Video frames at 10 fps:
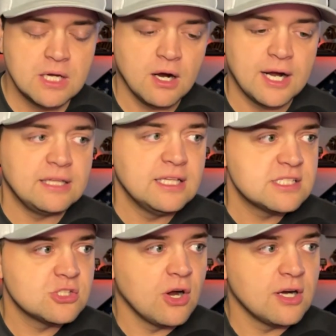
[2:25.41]
All right, let's
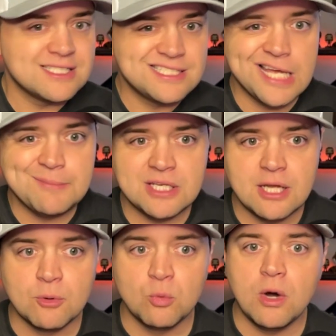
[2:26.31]
start segment
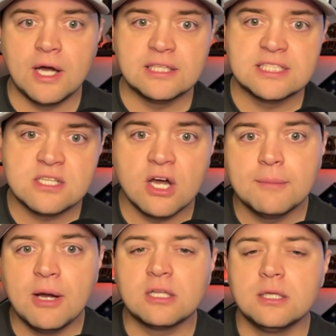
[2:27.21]
number one. Let's talk
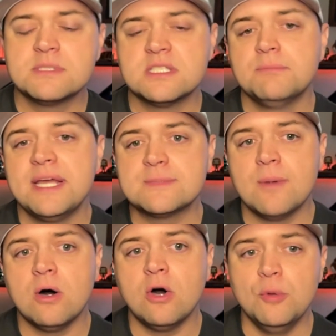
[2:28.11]
about Clemson
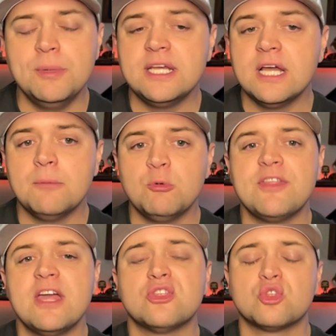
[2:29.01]
baseball opening up
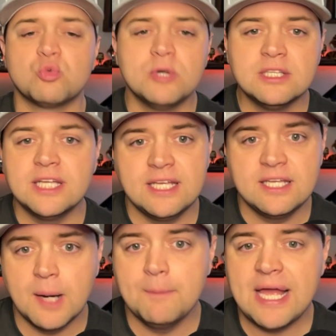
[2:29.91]
with a
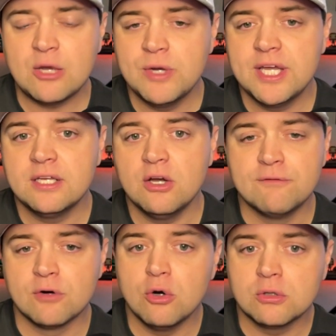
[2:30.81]
thrilling comeback win
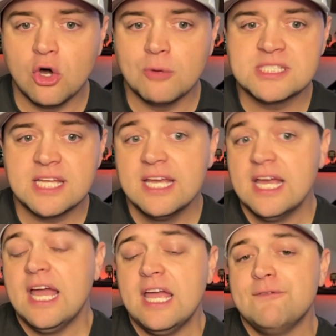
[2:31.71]
over Oklahoma State.
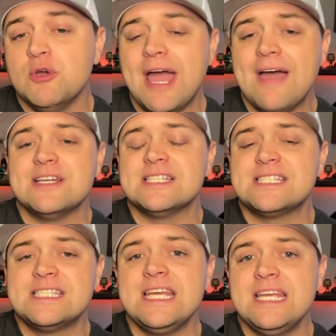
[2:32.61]
If you haven't
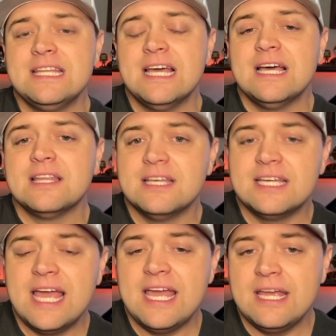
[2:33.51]
seen the
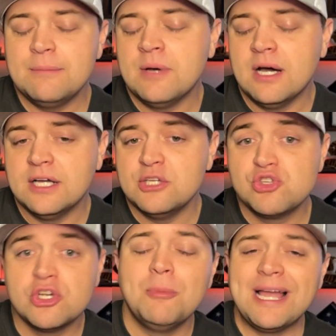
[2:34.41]
game, you
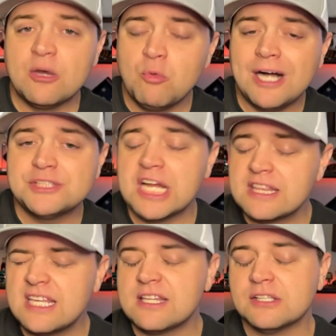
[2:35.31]
should go back and watch it. I
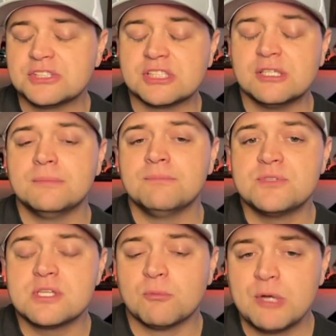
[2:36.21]
think there's
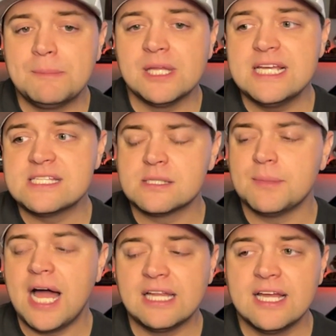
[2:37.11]
some replays and some
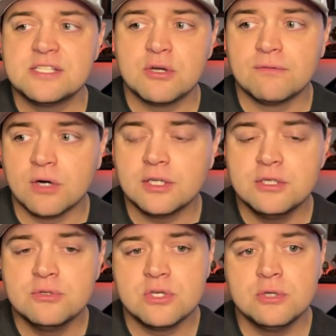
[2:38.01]
highlights over on
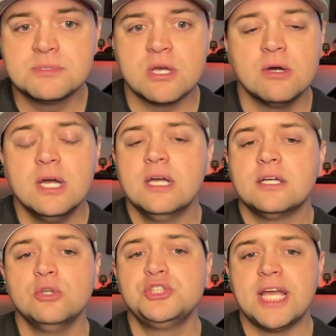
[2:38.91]
YouTube, so
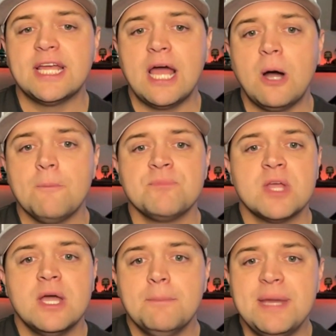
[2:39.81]
go check it out.
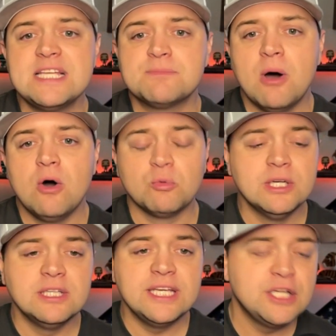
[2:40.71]
Baseball
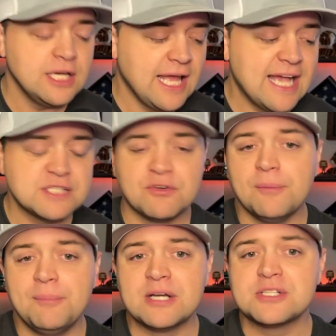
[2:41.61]
really couldn't ask
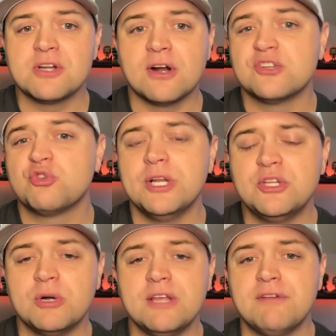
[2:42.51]
for a better start in
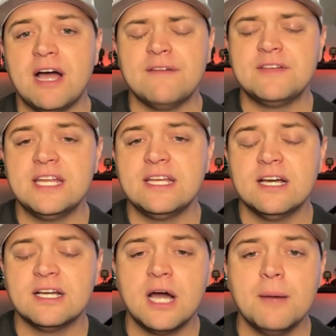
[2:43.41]
2025, getting
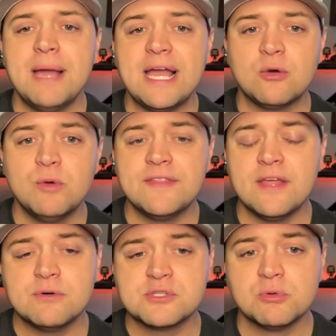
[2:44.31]
a comeback win
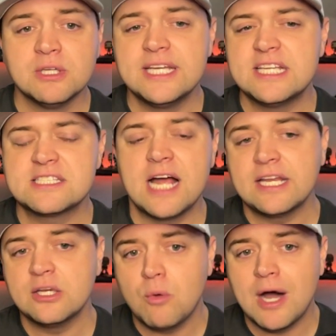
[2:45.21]
that was really
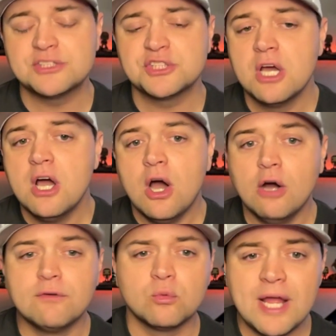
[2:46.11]
exciting to watch
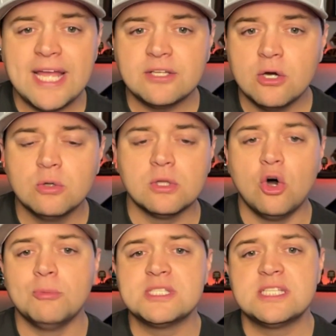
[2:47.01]
over ranked
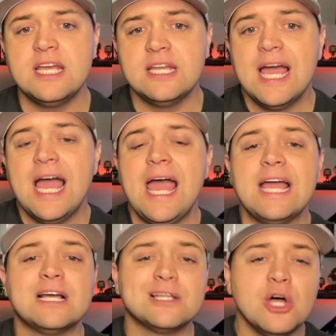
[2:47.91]
Oklahoma State
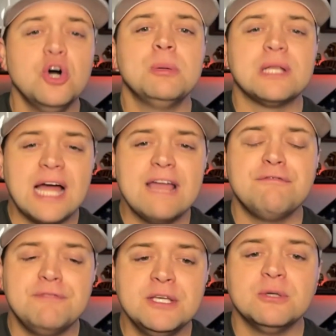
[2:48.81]
at Globe Life
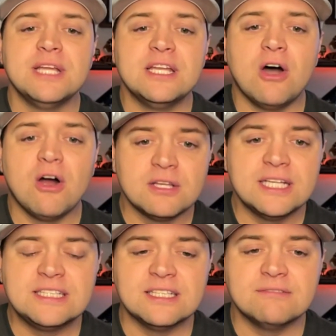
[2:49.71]
Field in
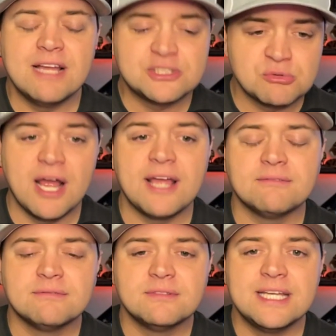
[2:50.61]
Arlington. That's right,
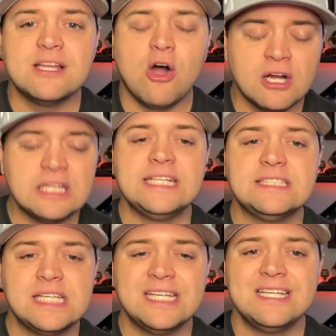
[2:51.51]
in
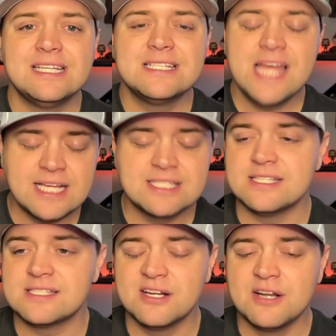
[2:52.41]
Arlington,
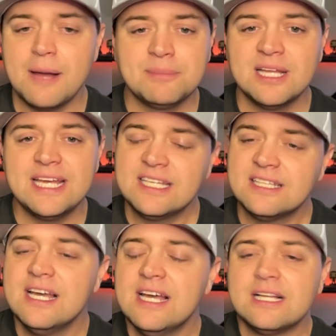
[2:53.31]
Texas. They're not playing
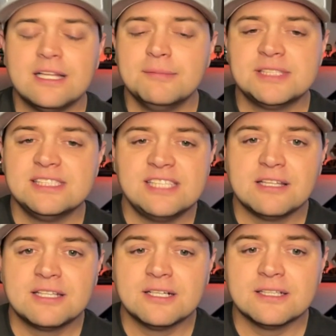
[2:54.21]
in Clemson,
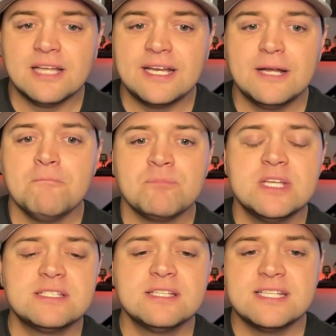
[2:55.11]
South Carolina.
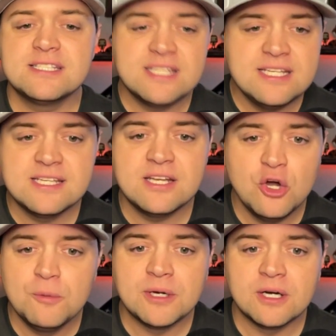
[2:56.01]
This is a season
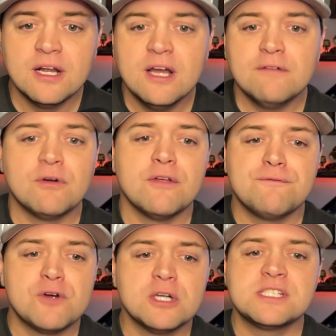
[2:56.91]
opener for the
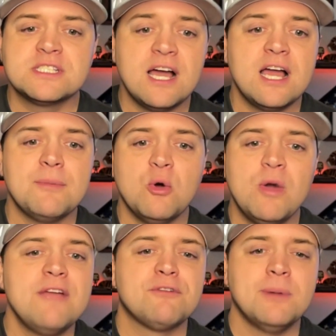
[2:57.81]
first time
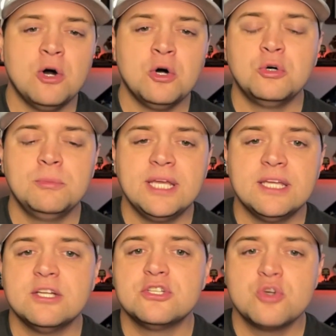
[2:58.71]
away from home in